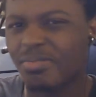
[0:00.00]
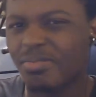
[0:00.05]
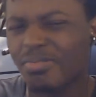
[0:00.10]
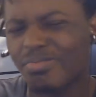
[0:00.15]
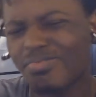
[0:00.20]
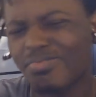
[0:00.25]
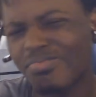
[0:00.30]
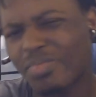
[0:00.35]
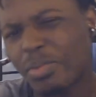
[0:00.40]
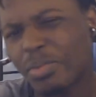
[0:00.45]

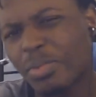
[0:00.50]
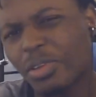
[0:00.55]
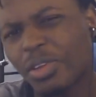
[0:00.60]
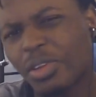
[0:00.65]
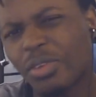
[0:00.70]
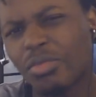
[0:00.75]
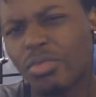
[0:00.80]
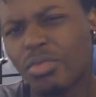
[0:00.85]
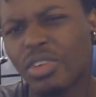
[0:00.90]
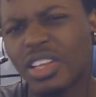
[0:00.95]
people don't
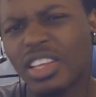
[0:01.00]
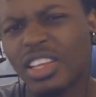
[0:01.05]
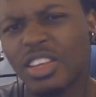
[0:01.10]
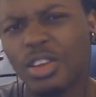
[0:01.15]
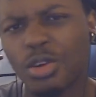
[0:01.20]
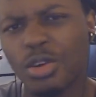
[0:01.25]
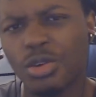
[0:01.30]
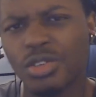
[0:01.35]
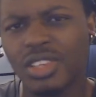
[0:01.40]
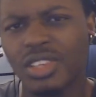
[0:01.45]
really
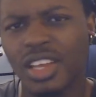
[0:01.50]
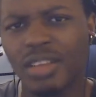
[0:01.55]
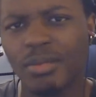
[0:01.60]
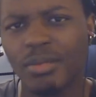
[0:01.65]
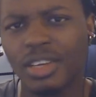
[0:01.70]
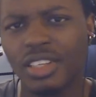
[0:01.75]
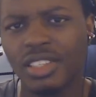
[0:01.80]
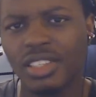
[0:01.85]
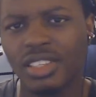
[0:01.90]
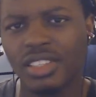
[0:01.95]
use that much
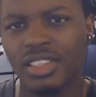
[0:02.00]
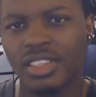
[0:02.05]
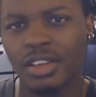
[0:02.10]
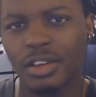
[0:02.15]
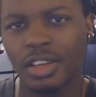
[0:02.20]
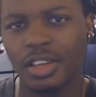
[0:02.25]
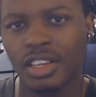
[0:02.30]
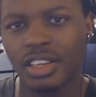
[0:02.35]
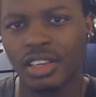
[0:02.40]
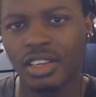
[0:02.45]
since they're
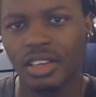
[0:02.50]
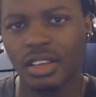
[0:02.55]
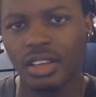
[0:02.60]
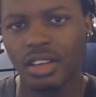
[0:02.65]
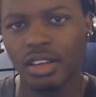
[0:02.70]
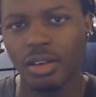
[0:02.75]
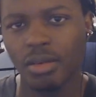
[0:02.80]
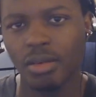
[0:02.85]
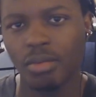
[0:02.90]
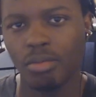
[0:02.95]
like
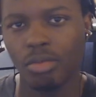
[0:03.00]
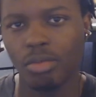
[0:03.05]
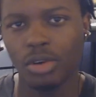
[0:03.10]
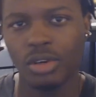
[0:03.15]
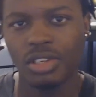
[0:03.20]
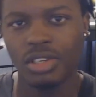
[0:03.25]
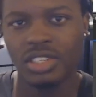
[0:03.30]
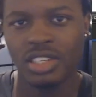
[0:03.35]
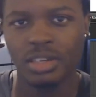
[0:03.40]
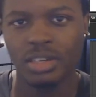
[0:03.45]
more
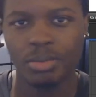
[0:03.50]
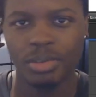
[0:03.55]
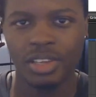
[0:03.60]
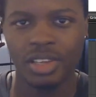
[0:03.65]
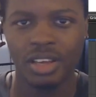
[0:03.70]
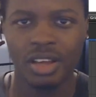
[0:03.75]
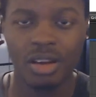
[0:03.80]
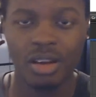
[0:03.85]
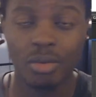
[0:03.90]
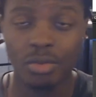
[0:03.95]
cheap. They
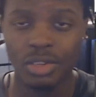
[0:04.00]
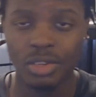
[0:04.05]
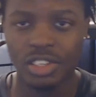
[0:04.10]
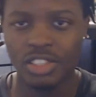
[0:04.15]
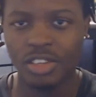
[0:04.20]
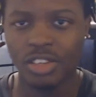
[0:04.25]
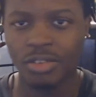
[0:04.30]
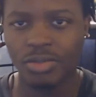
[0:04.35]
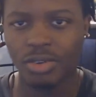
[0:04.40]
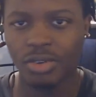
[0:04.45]
come with the
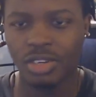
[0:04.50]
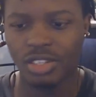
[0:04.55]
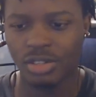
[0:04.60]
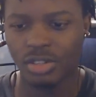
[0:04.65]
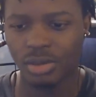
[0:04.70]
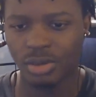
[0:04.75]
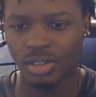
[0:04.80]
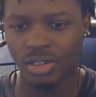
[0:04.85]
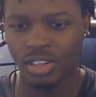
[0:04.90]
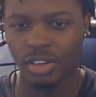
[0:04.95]
software, so
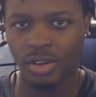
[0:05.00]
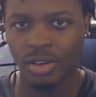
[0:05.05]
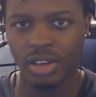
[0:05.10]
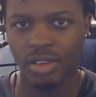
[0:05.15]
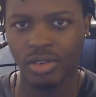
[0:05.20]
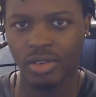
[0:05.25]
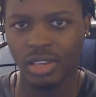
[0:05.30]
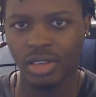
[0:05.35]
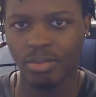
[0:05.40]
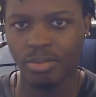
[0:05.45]
they don't have
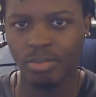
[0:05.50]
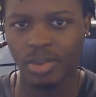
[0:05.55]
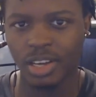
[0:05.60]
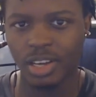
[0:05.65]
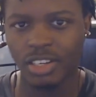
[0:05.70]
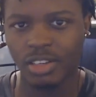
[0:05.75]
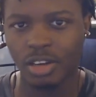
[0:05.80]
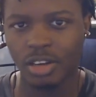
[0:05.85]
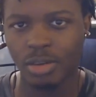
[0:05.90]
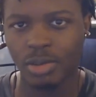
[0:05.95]
like much
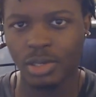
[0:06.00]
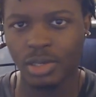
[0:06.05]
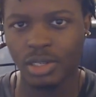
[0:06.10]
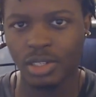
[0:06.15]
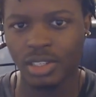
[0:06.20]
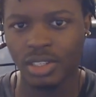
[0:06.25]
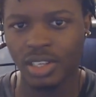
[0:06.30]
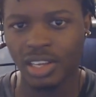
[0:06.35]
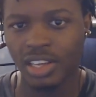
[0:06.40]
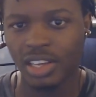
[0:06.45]
options.
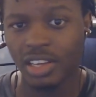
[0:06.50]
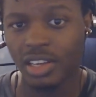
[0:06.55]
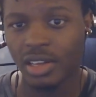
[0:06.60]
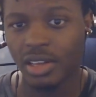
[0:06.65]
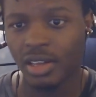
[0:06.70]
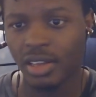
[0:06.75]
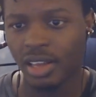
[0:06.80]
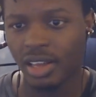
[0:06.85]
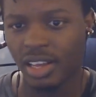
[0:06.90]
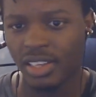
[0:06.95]

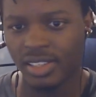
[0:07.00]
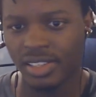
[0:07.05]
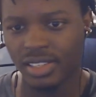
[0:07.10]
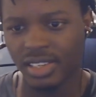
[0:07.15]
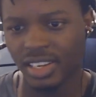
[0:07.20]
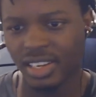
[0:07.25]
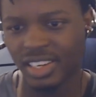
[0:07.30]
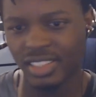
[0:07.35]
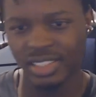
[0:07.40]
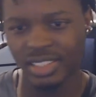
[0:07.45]
As an
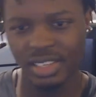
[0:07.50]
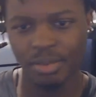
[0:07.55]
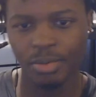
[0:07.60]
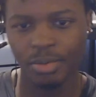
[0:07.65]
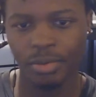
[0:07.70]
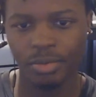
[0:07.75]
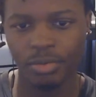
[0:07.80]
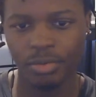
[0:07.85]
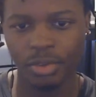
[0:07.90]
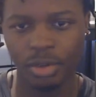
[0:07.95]
example
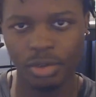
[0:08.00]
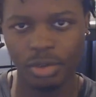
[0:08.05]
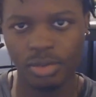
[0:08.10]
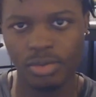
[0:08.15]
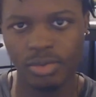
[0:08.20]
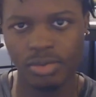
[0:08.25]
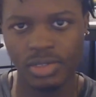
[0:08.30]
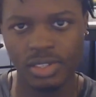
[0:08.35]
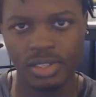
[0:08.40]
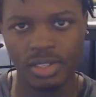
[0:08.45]
of those we
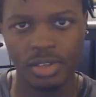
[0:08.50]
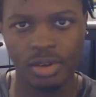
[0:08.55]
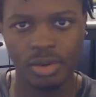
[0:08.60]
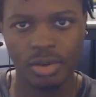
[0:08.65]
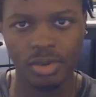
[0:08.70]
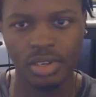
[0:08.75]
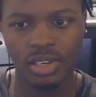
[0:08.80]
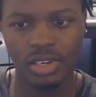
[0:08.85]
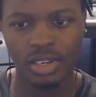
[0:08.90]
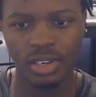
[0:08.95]
saw
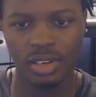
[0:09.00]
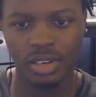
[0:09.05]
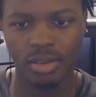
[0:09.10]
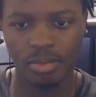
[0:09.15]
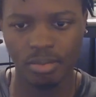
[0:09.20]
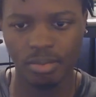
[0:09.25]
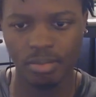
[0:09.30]
in